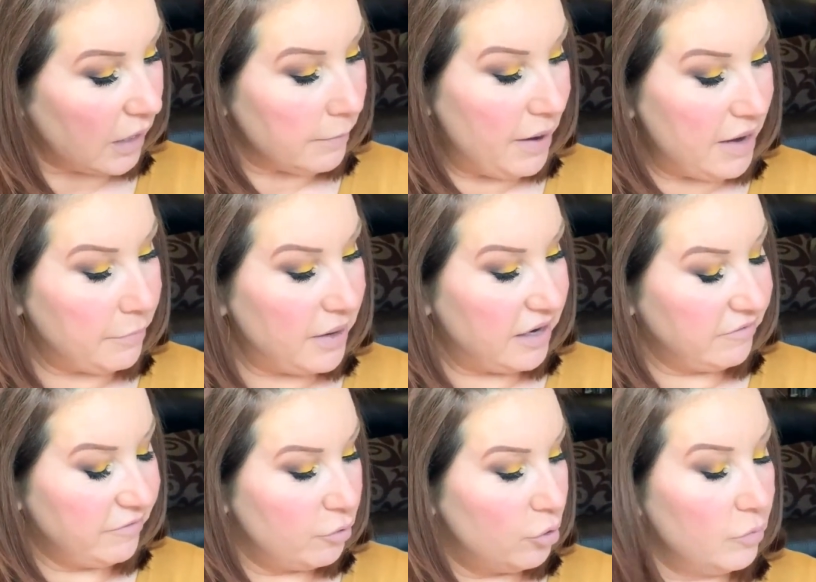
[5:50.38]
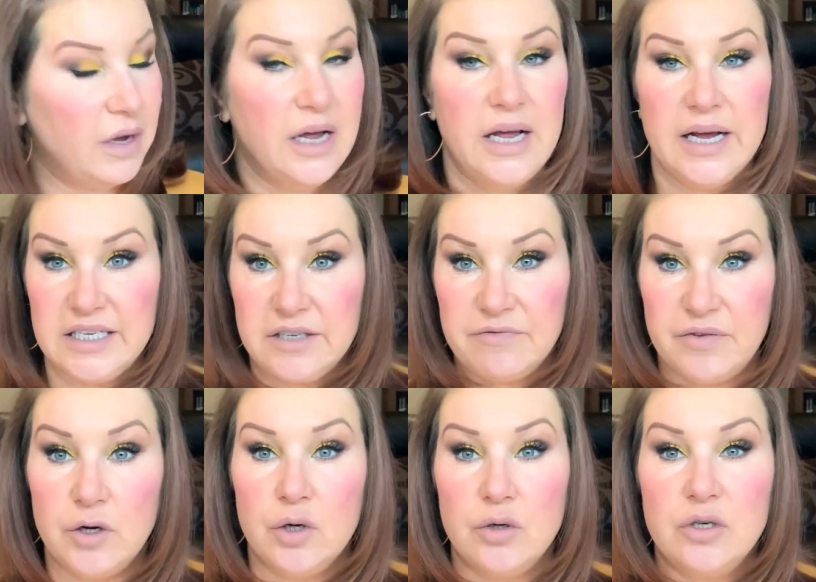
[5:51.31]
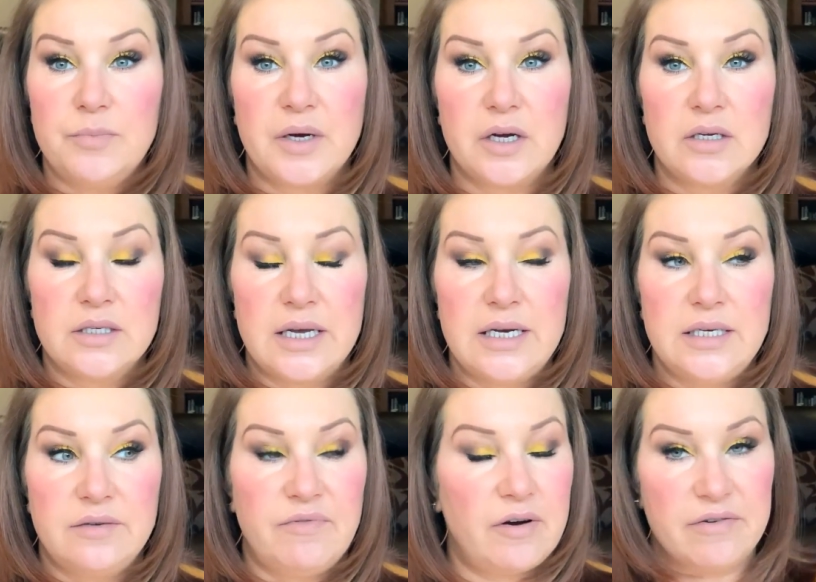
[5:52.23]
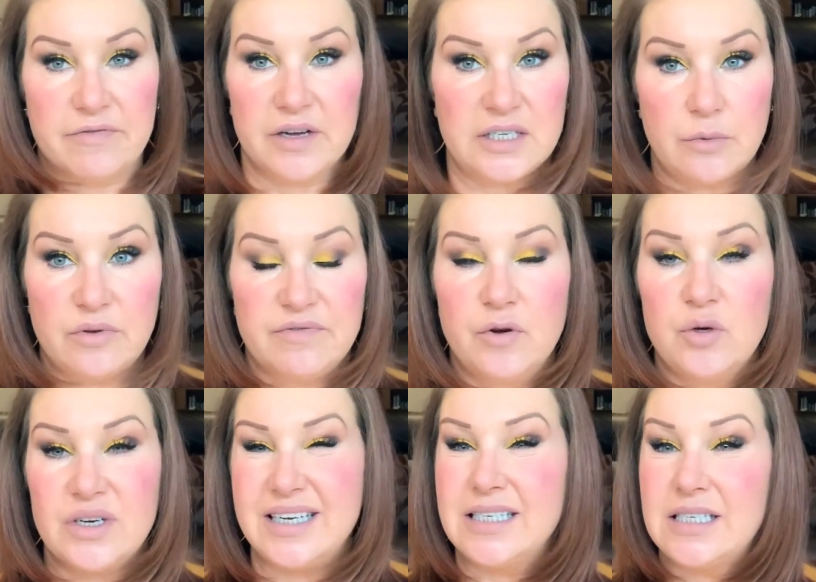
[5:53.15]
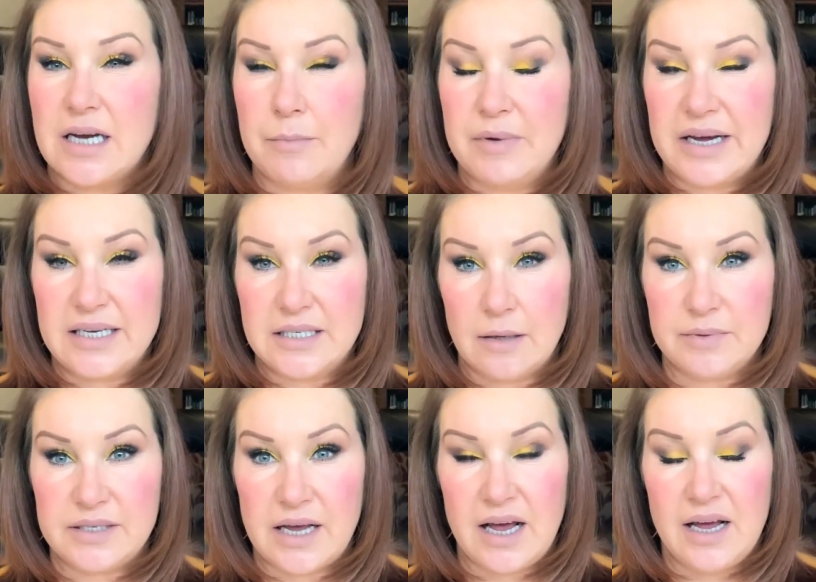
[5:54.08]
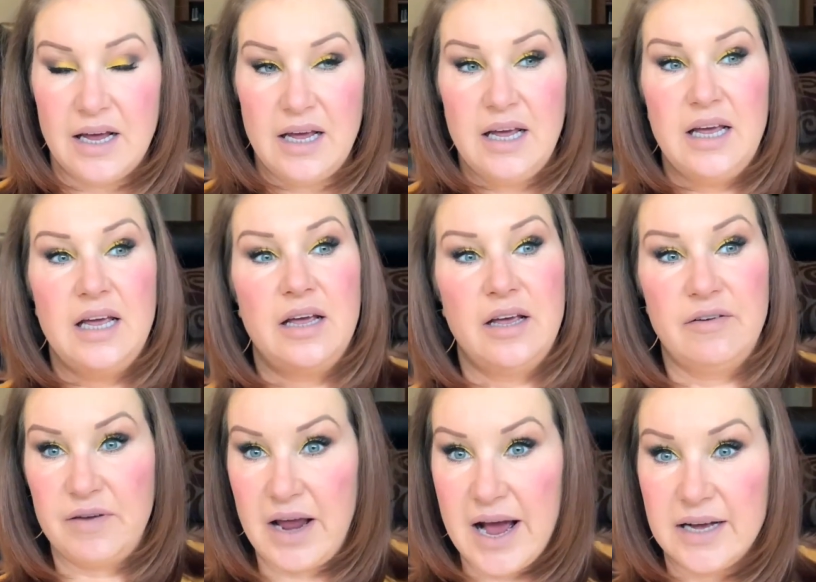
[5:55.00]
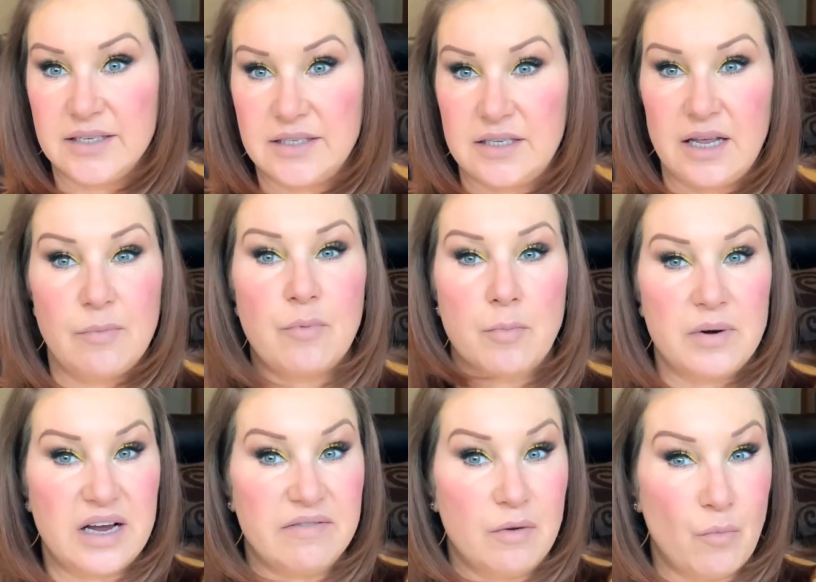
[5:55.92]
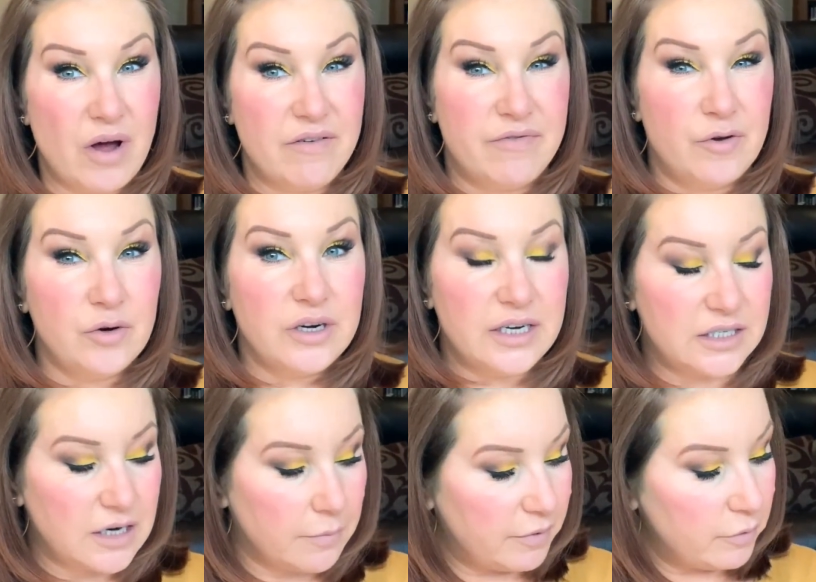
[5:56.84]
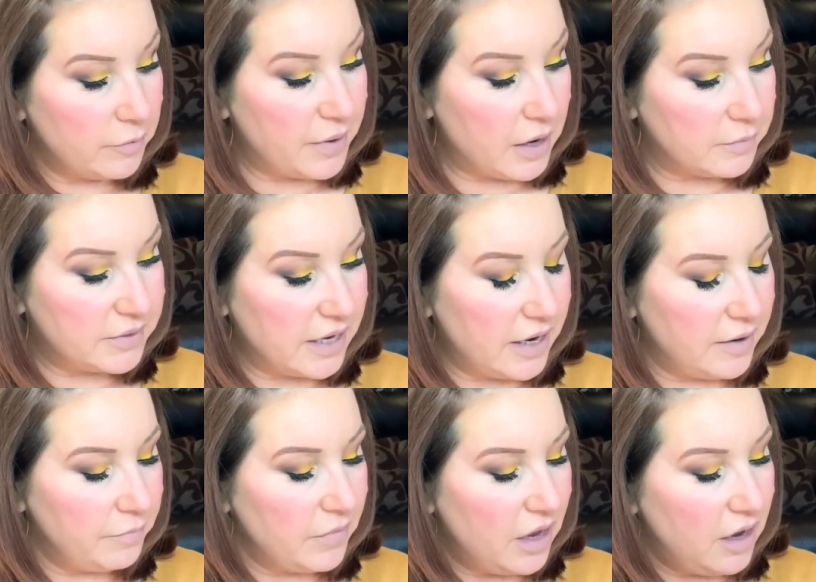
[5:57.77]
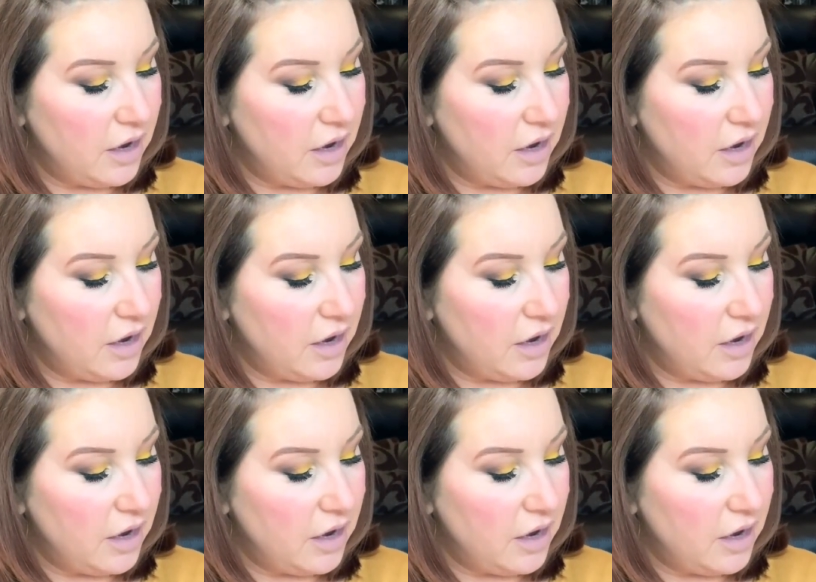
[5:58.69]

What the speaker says: Pet plan form, his food, because he's very fussy with food and his tummy gets upset. If he has, they'd probably give him wet food and his tummy would be upset.